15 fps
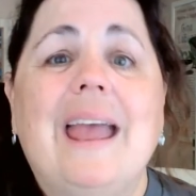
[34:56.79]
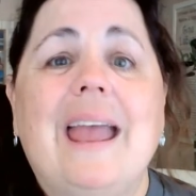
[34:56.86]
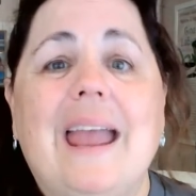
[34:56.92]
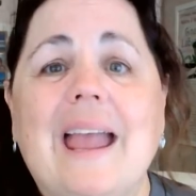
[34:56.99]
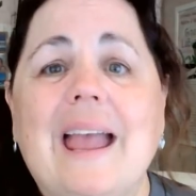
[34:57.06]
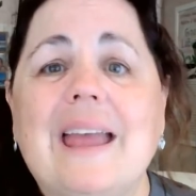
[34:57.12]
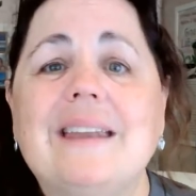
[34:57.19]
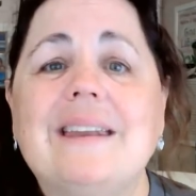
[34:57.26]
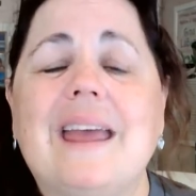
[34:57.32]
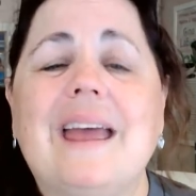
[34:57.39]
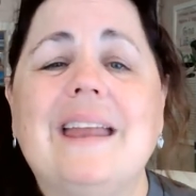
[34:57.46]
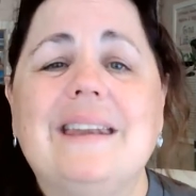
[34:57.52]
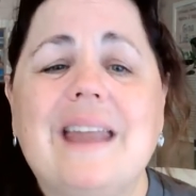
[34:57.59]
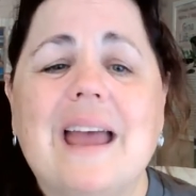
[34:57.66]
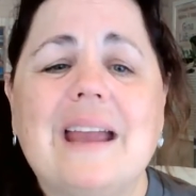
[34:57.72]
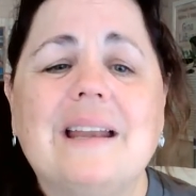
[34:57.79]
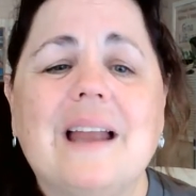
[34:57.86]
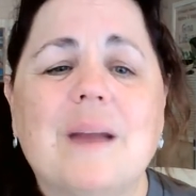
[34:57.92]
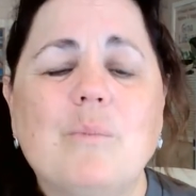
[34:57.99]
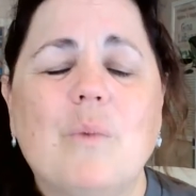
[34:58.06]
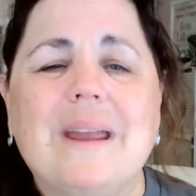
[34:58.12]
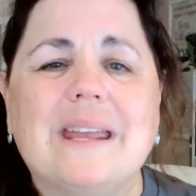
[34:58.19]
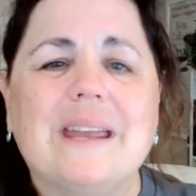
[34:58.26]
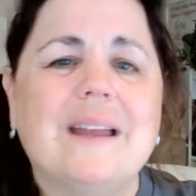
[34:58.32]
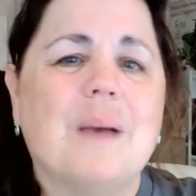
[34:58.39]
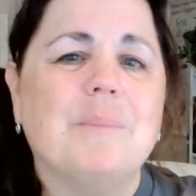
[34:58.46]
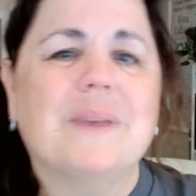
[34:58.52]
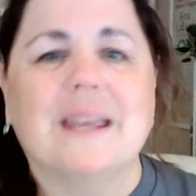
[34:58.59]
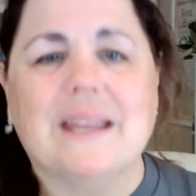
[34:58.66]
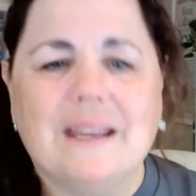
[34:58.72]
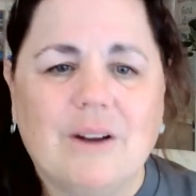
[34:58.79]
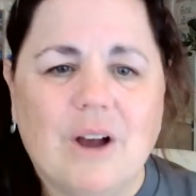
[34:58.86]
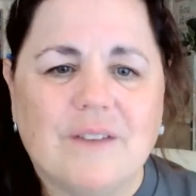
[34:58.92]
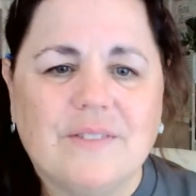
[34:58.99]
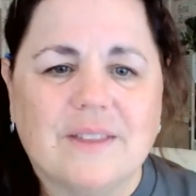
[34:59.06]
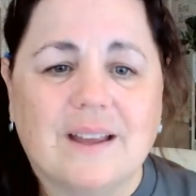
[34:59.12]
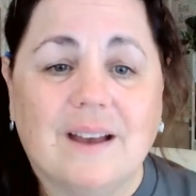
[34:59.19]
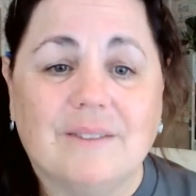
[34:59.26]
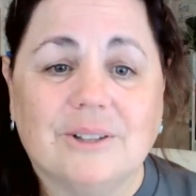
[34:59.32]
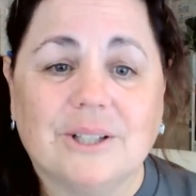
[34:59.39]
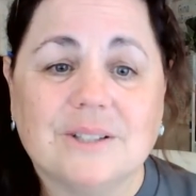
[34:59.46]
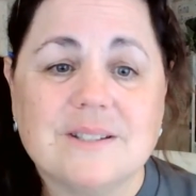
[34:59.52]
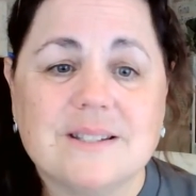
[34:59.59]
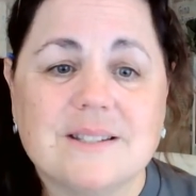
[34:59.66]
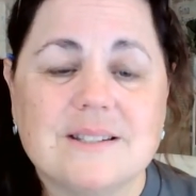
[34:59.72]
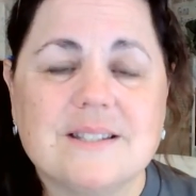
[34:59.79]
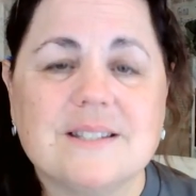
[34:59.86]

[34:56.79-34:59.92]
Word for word: and at night I'm waking up kicking off the covers.